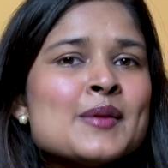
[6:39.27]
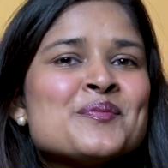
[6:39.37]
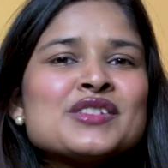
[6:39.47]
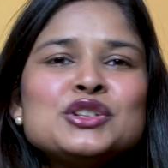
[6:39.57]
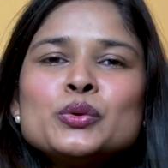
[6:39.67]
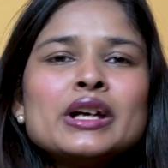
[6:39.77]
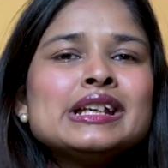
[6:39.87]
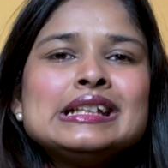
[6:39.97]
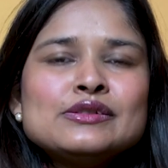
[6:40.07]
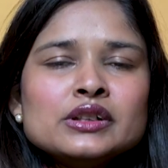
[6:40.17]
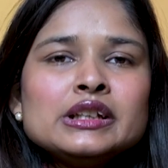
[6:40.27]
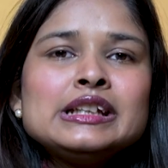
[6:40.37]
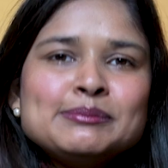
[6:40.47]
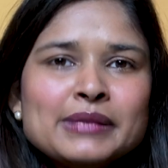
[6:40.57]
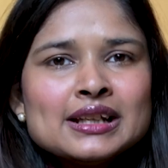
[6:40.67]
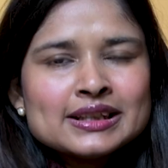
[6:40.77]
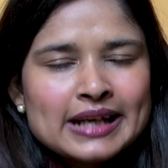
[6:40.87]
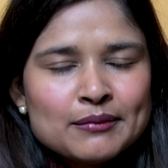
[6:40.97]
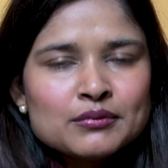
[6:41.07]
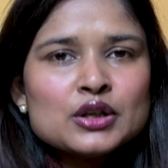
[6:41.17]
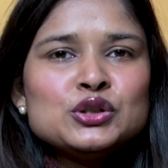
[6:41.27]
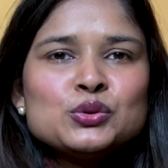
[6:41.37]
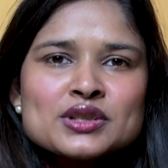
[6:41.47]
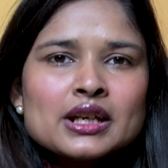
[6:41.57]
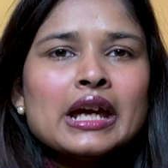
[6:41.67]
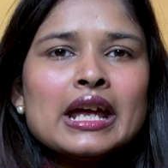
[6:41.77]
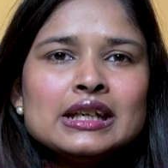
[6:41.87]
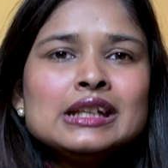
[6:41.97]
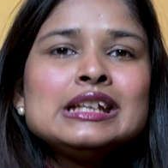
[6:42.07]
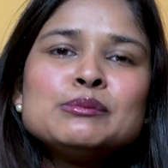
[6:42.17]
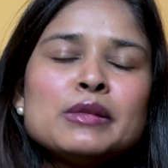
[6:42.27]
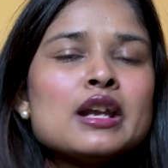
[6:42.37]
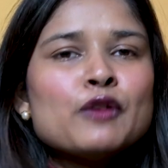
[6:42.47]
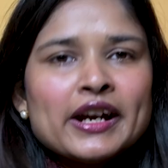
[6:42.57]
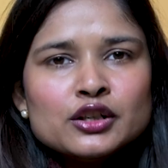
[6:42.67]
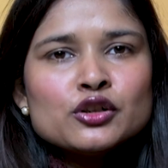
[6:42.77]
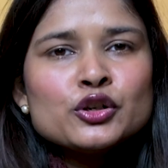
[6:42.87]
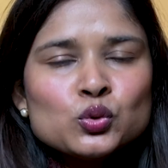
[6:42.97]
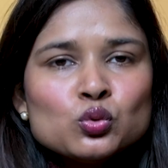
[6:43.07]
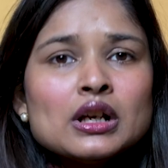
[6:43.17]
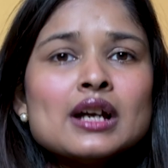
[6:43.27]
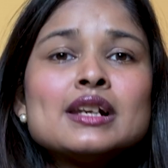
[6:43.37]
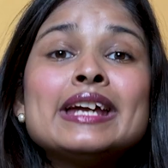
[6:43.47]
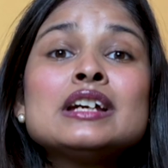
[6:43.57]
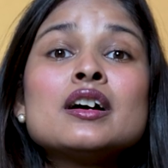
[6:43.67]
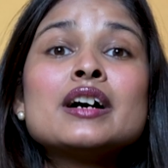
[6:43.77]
you can even email them using any email finder tool like